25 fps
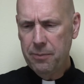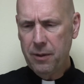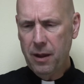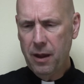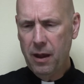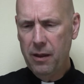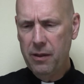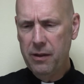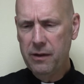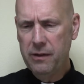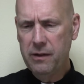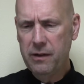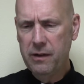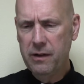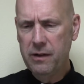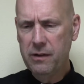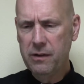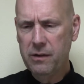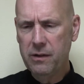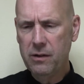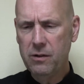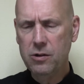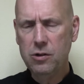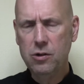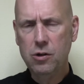Uh, this
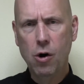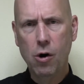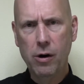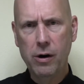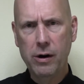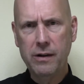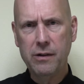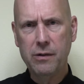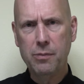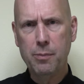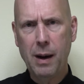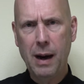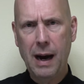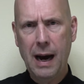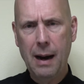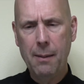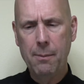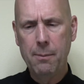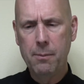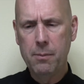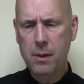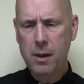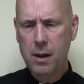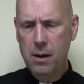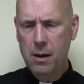is Lori's
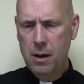pop.